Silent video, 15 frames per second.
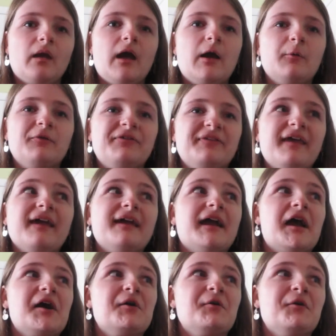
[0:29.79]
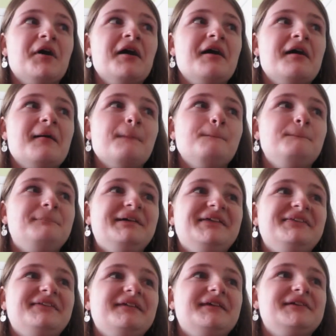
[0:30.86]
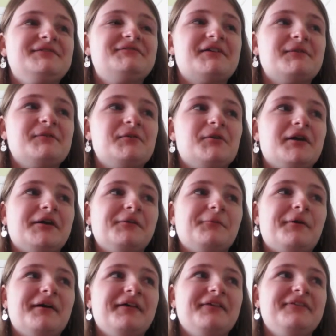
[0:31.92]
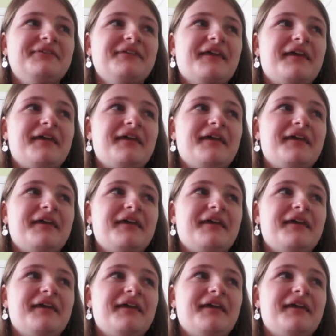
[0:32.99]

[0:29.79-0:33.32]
I was saying how busy February was,